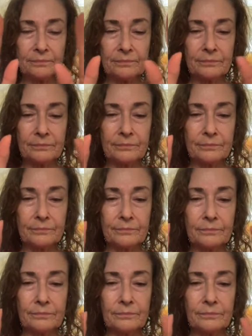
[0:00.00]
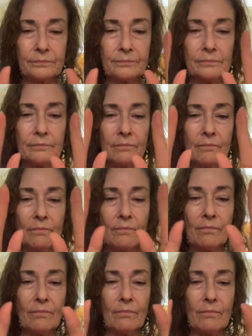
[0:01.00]

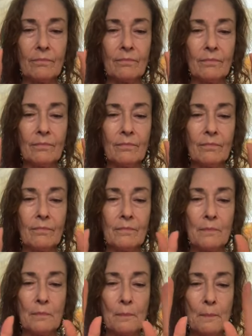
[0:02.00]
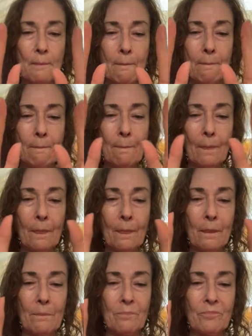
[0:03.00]

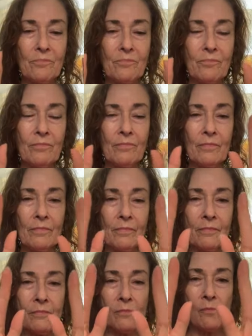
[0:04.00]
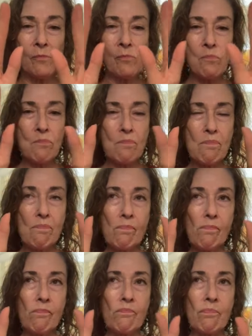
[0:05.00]

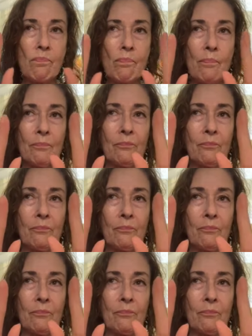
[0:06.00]
[no speech]